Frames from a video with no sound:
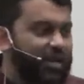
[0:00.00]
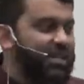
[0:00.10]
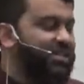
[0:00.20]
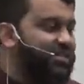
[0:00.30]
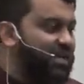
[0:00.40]

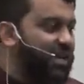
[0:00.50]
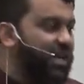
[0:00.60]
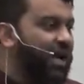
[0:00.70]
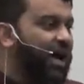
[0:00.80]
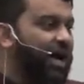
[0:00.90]
And he said,
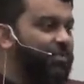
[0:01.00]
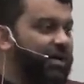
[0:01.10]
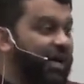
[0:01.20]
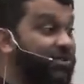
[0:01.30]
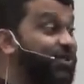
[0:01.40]
I
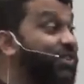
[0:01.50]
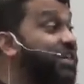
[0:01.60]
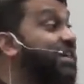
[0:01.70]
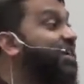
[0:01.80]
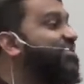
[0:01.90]
began to
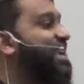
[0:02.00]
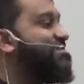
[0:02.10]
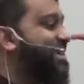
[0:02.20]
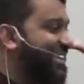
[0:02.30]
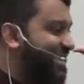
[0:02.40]
think of
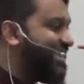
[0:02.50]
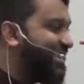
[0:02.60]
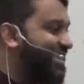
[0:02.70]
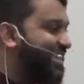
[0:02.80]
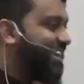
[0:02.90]
Yemen.
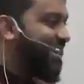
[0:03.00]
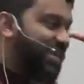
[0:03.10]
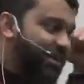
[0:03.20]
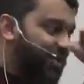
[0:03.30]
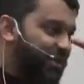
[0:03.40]

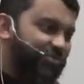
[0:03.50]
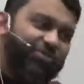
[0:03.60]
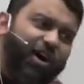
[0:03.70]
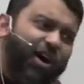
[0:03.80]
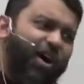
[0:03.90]
Yemen,
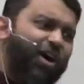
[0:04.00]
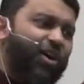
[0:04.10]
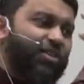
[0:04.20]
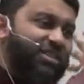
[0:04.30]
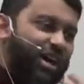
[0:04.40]

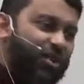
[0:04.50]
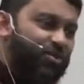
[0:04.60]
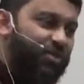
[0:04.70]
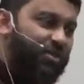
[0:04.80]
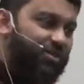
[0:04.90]
far
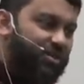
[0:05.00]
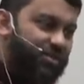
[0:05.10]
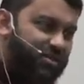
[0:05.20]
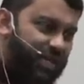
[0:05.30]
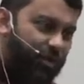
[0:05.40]
down
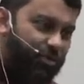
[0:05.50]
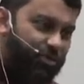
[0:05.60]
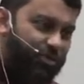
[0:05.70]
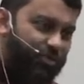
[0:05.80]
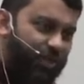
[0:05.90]
south.